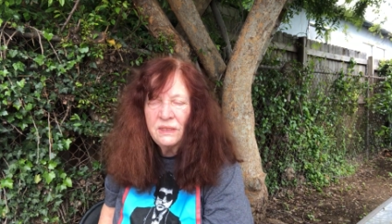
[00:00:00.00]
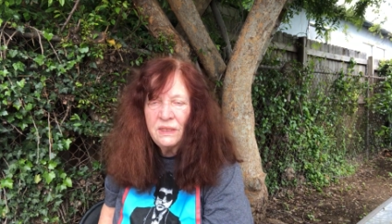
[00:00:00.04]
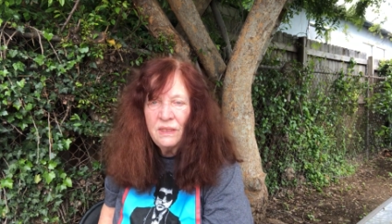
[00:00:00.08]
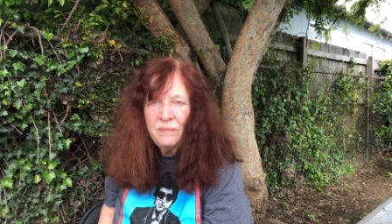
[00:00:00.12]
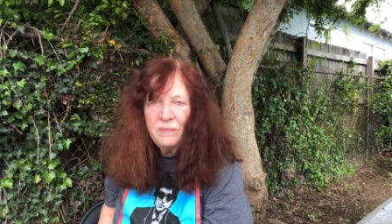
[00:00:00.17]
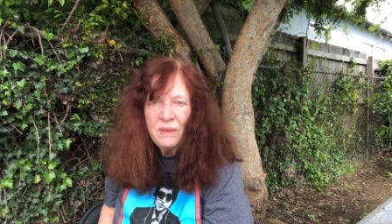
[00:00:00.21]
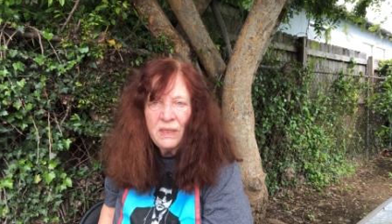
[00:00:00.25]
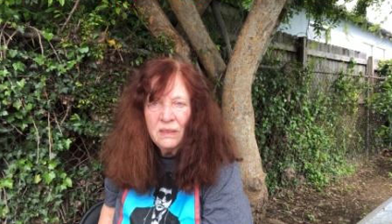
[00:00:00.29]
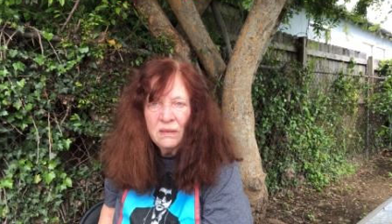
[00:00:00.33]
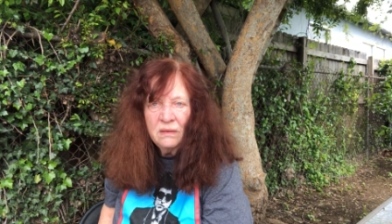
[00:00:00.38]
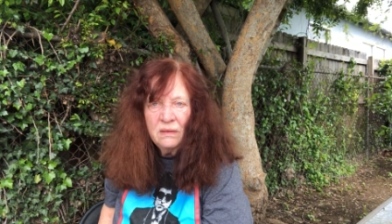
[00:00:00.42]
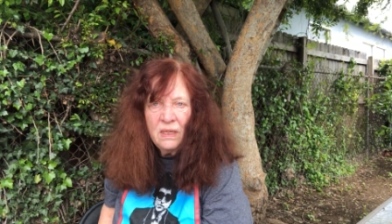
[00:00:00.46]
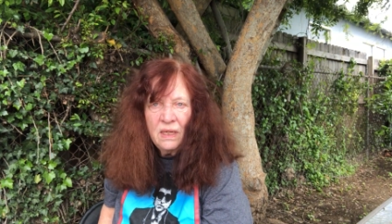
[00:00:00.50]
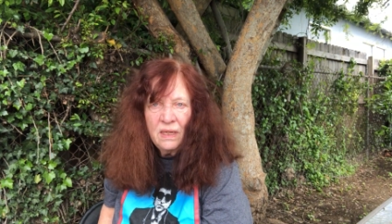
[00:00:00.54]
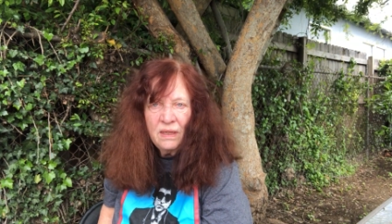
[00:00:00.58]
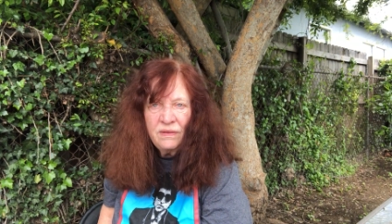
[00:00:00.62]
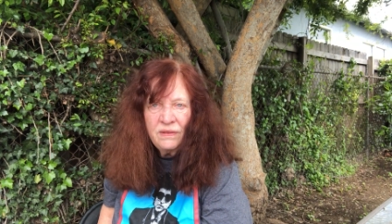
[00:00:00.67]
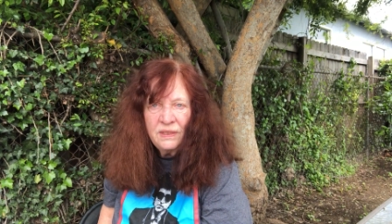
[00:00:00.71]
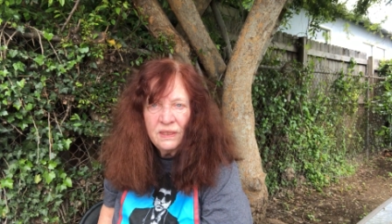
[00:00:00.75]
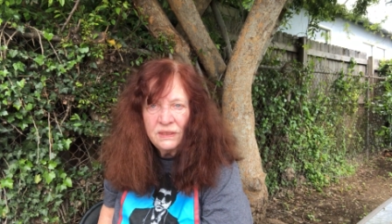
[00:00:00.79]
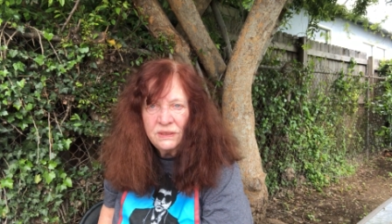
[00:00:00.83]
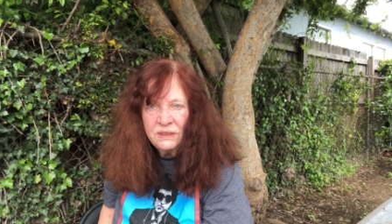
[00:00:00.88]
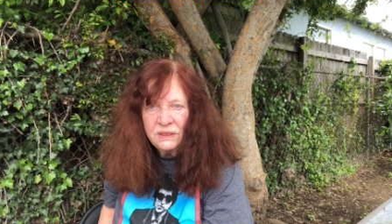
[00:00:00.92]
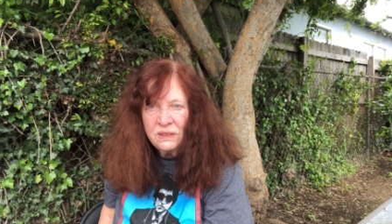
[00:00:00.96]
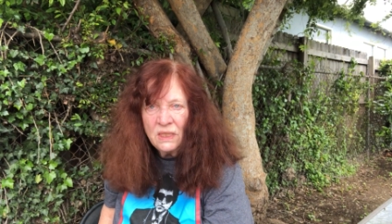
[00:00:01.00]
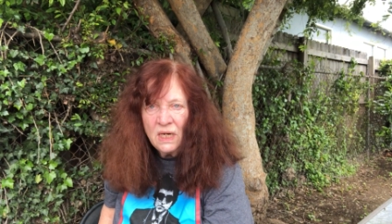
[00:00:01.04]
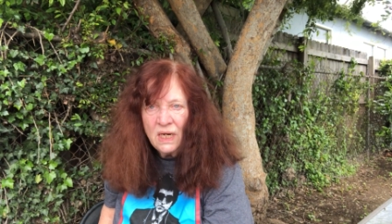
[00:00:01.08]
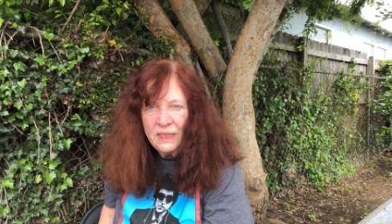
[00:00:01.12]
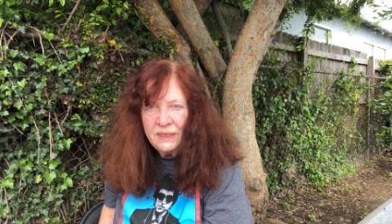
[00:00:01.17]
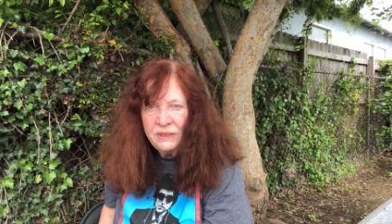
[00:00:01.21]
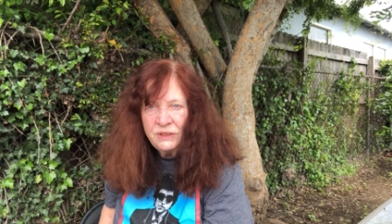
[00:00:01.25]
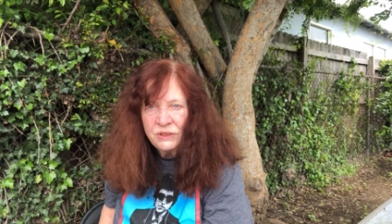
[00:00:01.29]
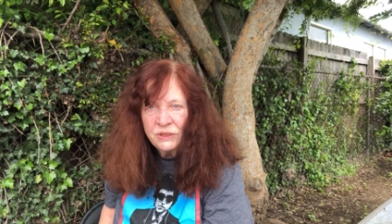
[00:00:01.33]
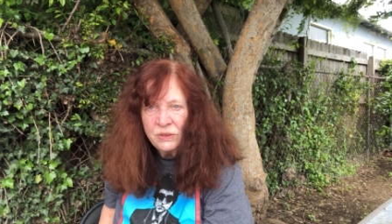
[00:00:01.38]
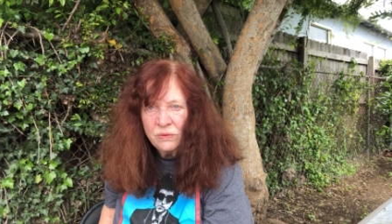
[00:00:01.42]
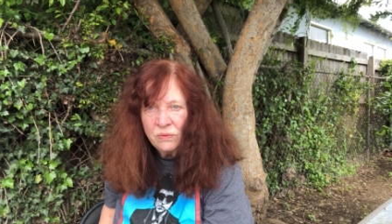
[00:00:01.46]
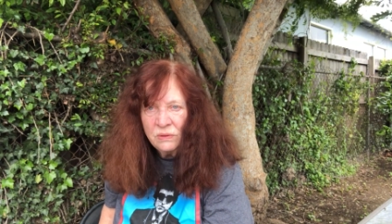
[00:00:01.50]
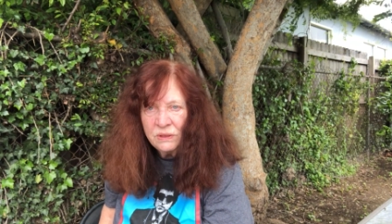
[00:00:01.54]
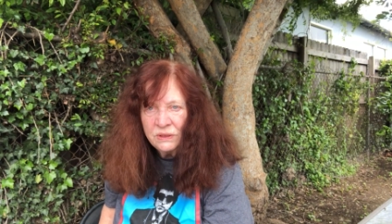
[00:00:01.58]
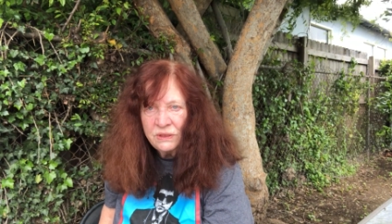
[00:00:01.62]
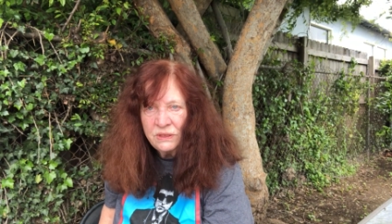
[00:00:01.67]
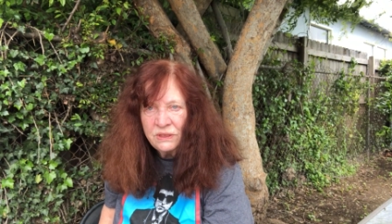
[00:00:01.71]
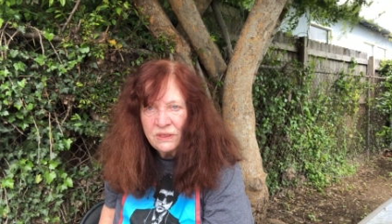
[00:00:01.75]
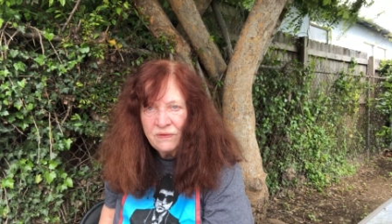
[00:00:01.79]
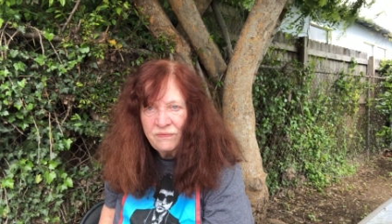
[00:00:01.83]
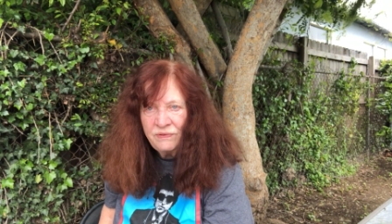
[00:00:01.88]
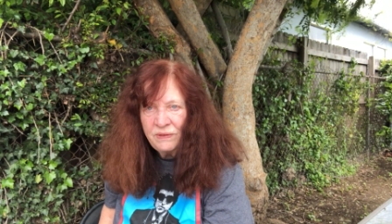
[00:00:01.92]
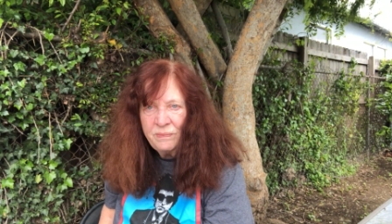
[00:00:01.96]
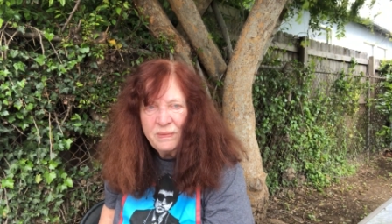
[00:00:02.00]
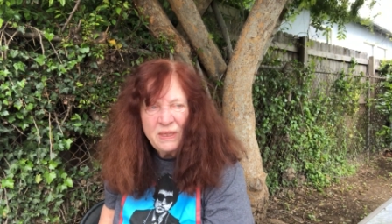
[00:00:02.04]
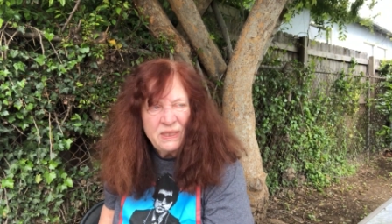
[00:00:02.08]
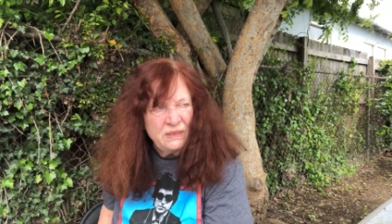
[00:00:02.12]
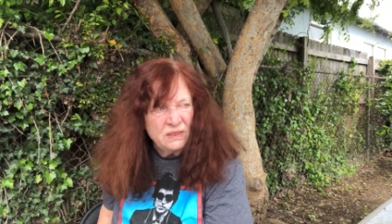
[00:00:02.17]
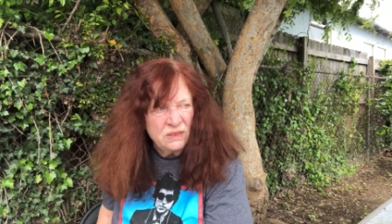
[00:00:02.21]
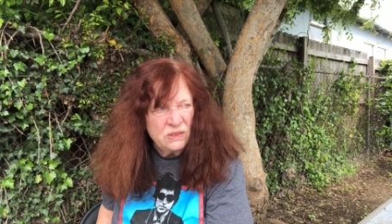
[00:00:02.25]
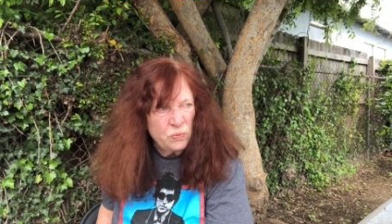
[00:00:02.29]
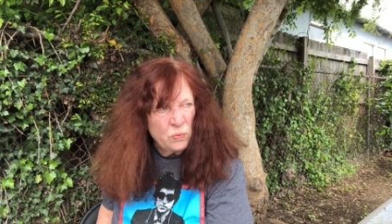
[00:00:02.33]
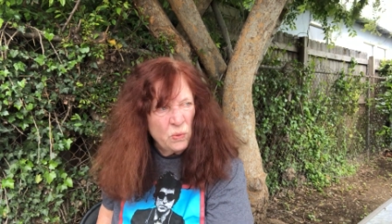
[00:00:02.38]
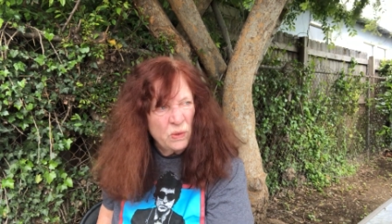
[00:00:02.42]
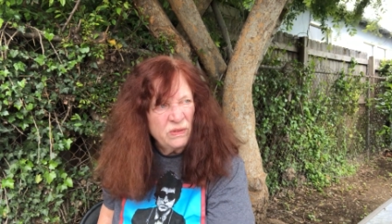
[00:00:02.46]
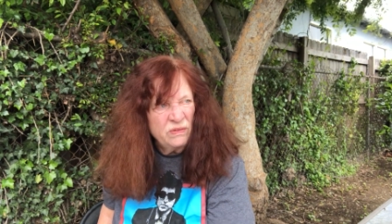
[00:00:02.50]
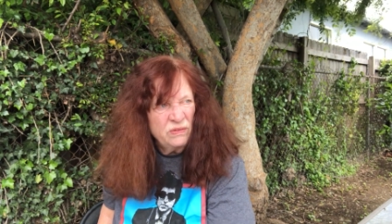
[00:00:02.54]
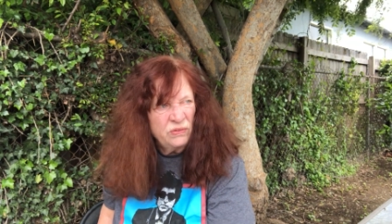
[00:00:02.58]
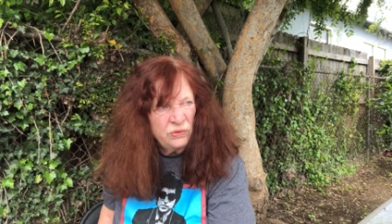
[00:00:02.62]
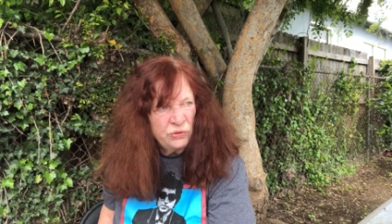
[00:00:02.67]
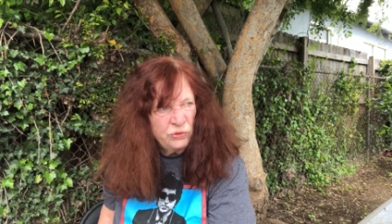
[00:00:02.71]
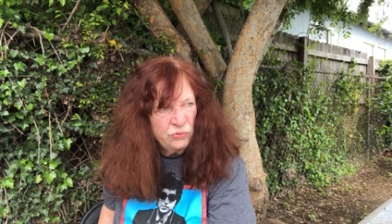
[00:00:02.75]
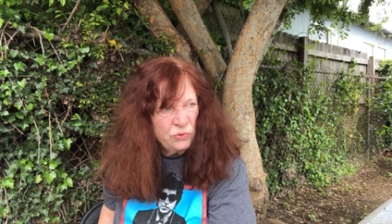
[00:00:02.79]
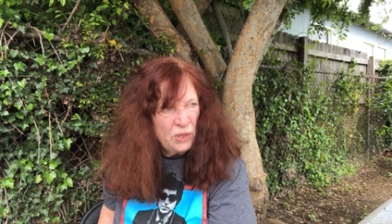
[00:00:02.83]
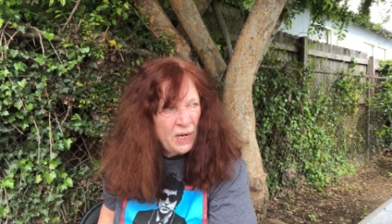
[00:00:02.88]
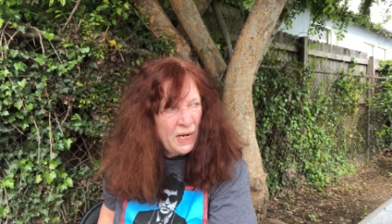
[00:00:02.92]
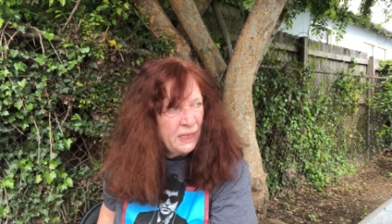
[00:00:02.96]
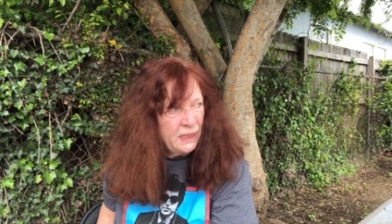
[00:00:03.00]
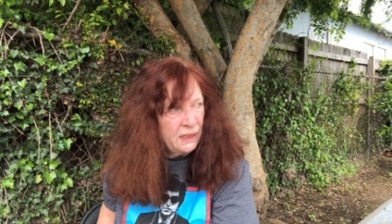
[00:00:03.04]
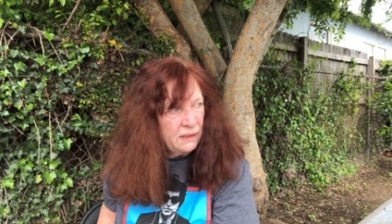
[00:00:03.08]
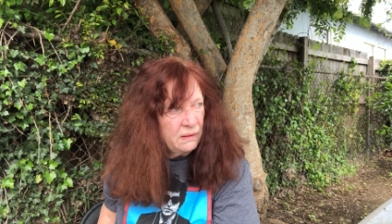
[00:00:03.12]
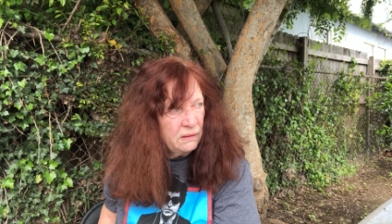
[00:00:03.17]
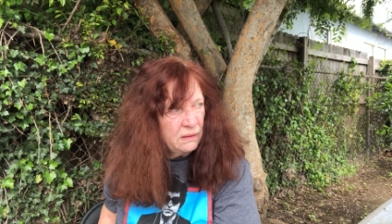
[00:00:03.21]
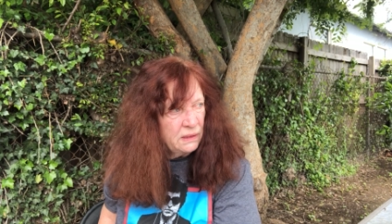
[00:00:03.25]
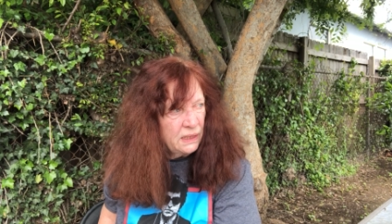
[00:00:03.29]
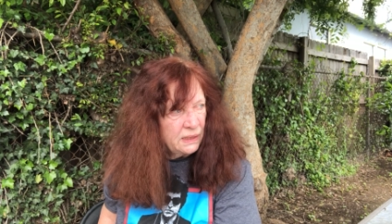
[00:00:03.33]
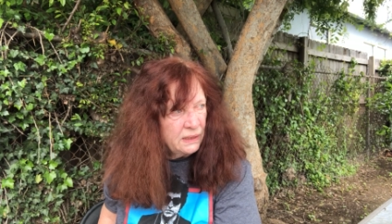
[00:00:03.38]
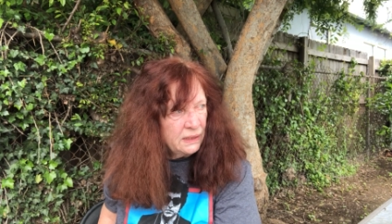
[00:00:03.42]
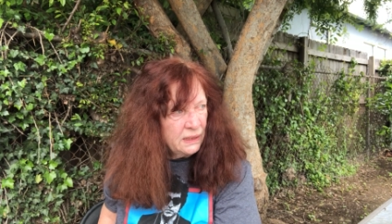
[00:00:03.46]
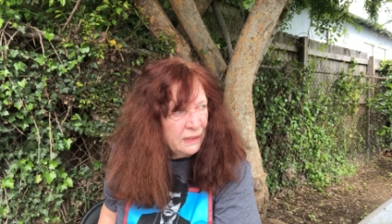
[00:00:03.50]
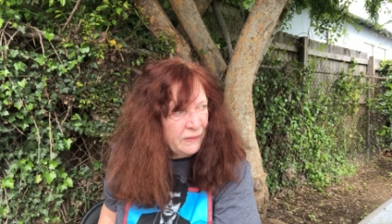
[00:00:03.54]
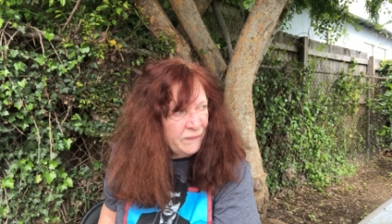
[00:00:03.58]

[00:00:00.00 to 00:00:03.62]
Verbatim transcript: and he made a lot of things in high school and stuff. He made this wonderful dragon thing.